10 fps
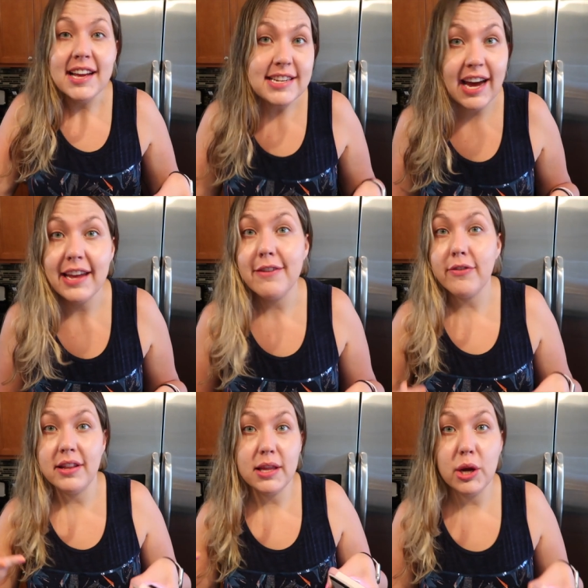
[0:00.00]
diet
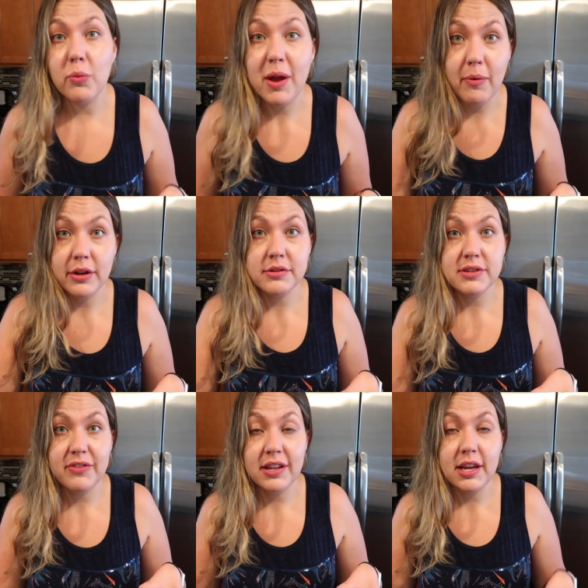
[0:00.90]
friendly or Weight Watchers
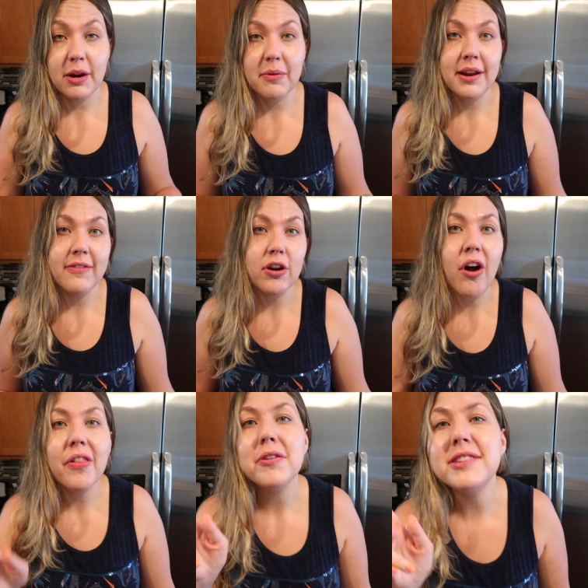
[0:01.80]
friendly or whatever,
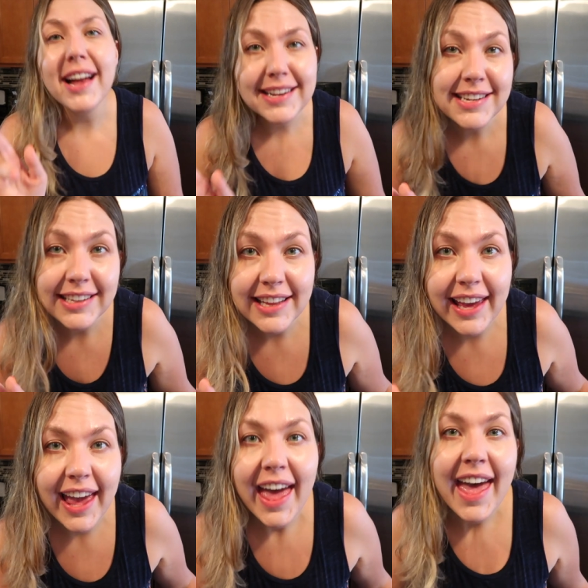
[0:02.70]
although
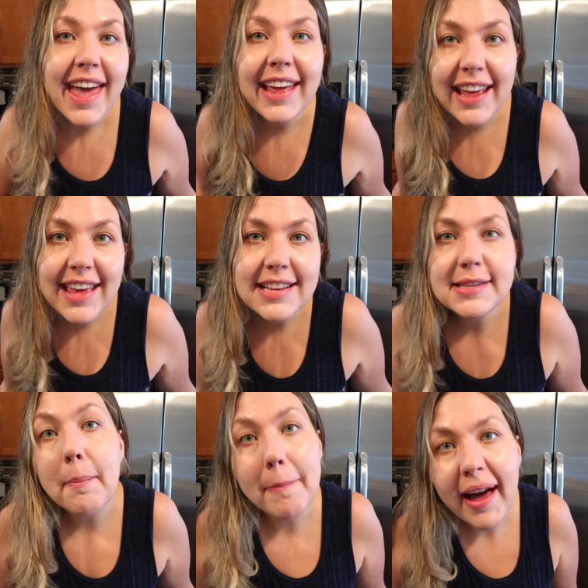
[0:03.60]
technically it
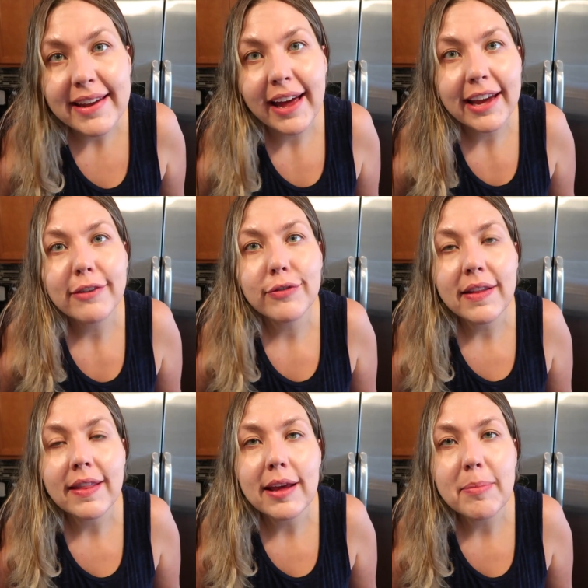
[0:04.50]
is my diet
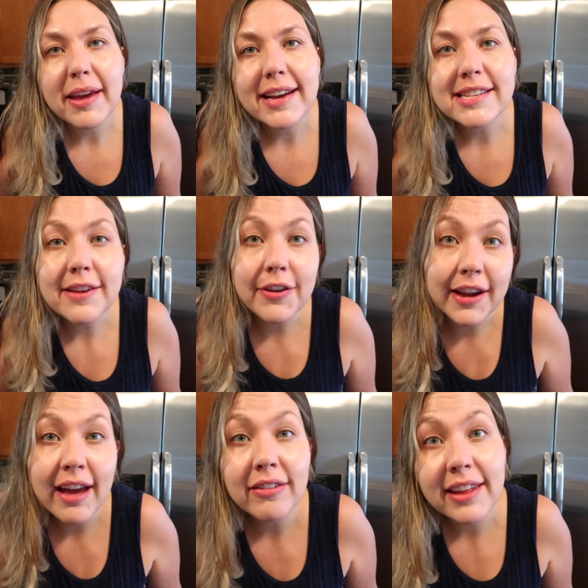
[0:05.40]
friendly because if you're
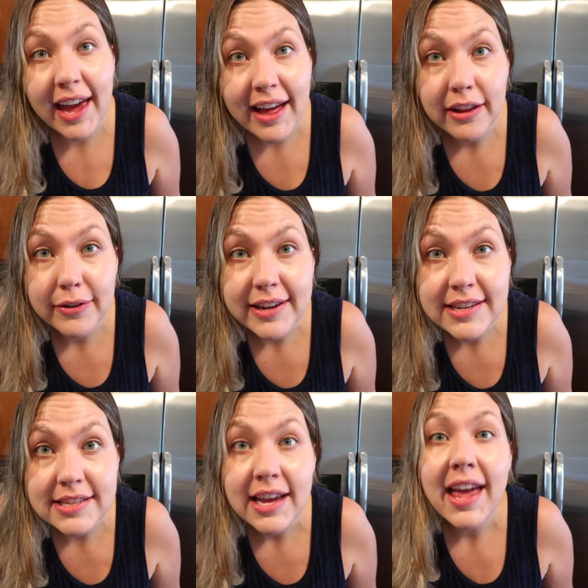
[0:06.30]
counting
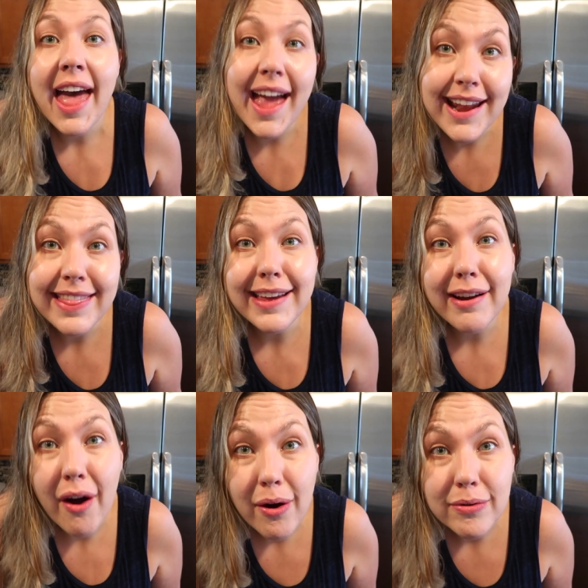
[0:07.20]
calories, anything
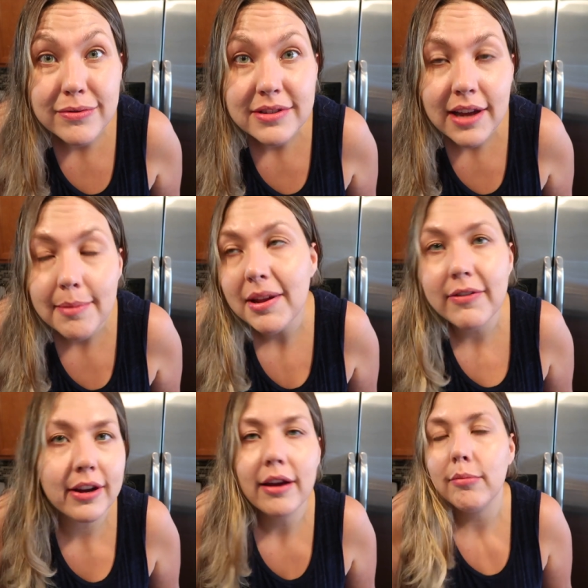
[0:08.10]
goes. I mean,
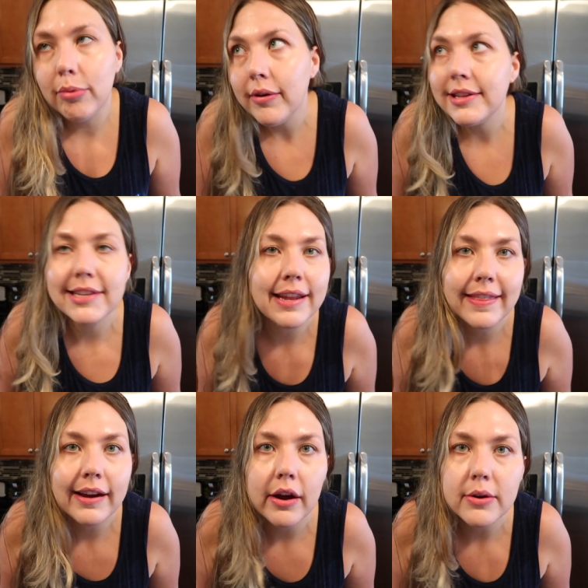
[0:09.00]
if you're counting points,
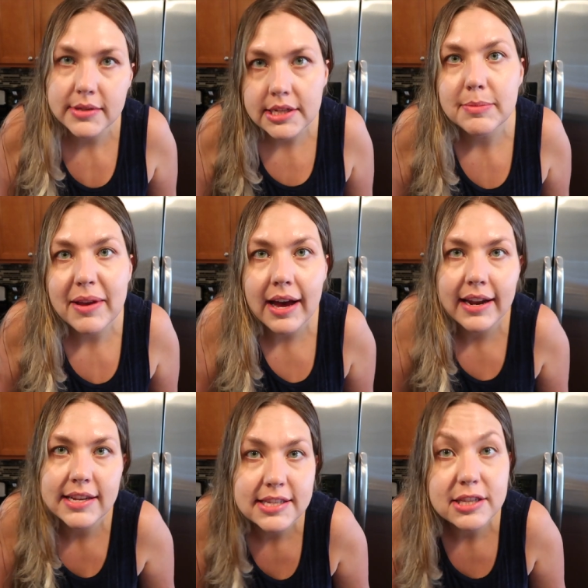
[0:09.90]
anything goes, let's be
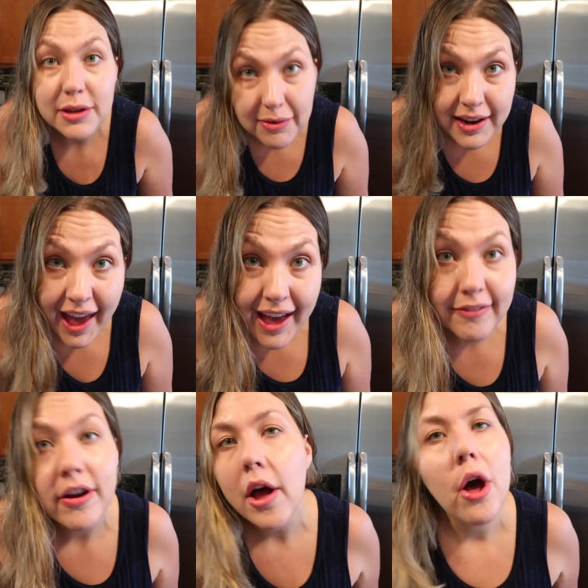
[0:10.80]
honest. So you can have